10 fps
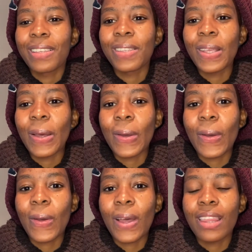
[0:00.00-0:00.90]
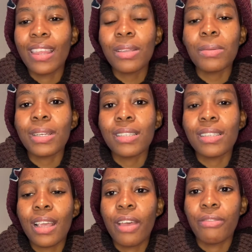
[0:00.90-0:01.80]
So this was
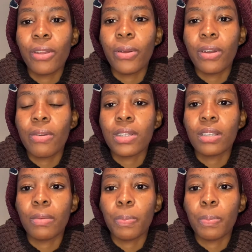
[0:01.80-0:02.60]
a video that I was